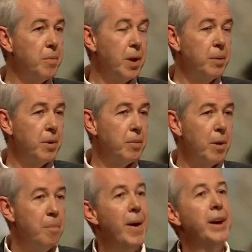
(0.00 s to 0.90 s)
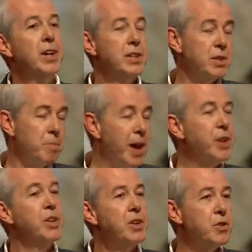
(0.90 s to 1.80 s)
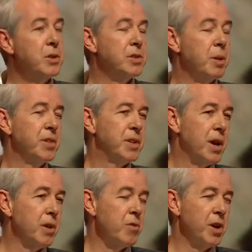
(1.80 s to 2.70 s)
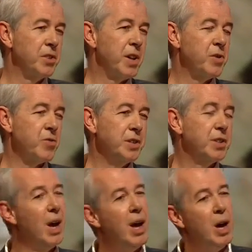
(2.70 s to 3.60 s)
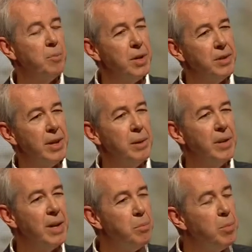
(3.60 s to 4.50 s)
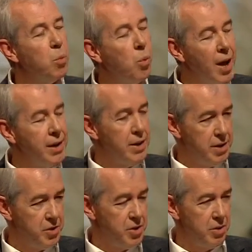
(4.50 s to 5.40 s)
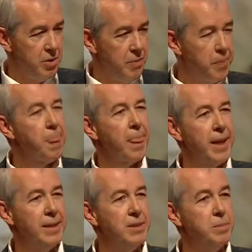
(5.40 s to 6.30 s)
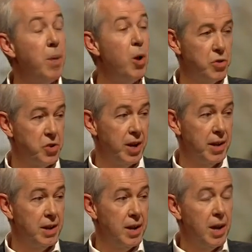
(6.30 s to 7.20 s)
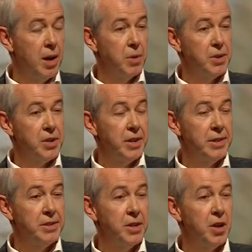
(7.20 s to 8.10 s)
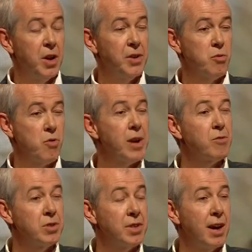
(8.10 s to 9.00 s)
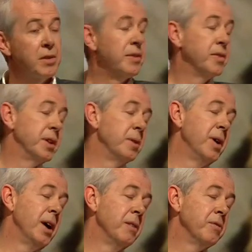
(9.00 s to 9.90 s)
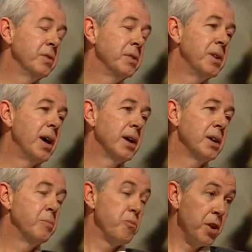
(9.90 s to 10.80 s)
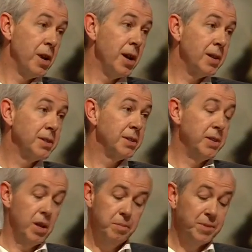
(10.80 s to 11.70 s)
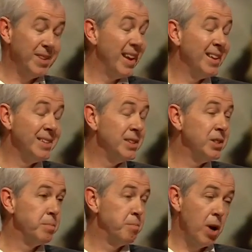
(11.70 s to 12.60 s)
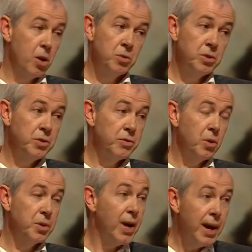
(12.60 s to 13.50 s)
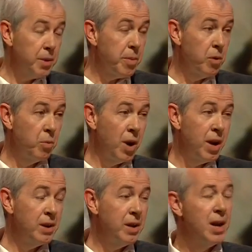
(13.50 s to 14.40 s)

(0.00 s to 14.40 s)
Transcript: as a major issue in some of the tiger range countries. But the number one issue is poaching, which is, you know, a direct result of the demand for tiger products, you know, skins, bones for tiger bone wine,